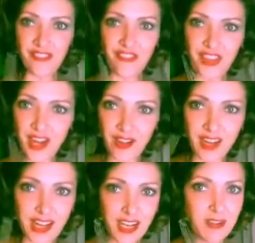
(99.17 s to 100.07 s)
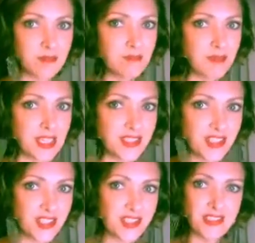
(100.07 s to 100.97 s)
fairy
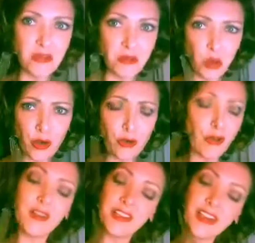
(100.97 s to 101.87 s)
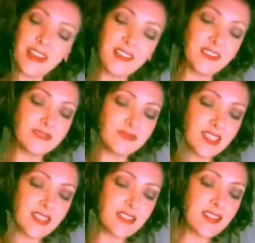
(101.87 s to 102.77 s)
messages oracle deck.
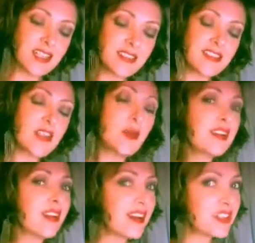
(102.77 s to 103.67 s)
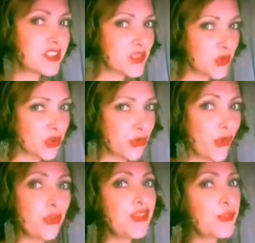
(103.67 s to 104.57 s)
So let's see what God's source,
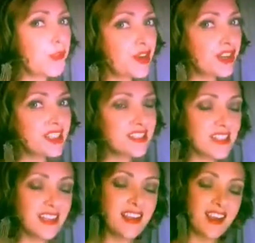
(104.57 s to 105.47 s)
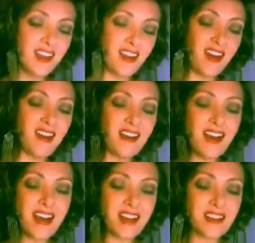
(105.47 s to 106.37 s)
Holy Spirit, our
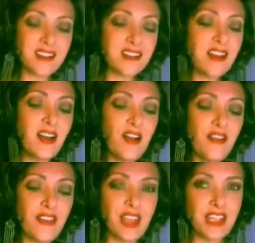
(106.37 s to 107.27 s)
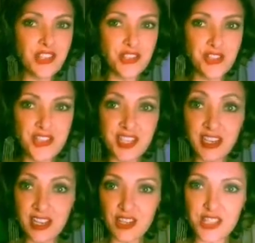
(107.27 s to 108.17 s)
higher self, angels,
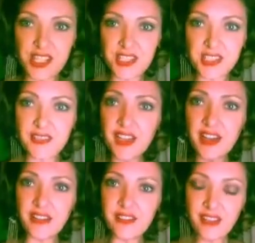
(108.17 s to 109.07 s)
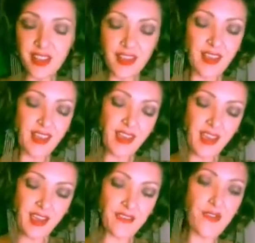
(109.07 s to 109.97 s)
and energies of love
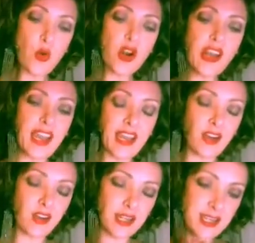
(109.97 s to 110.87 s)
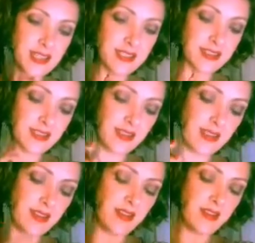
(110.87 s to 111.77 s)
have for Aries.
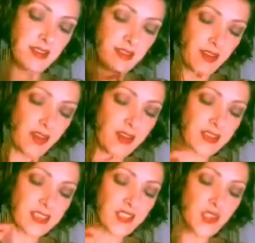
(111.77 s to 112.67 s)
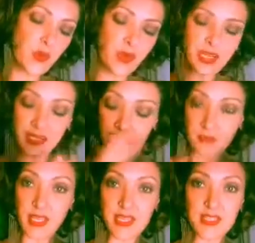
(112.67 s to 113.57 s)
August 20, well,
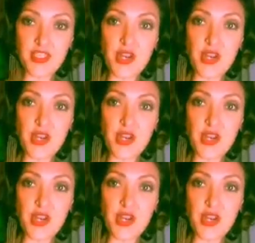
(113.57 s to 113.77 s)
that's a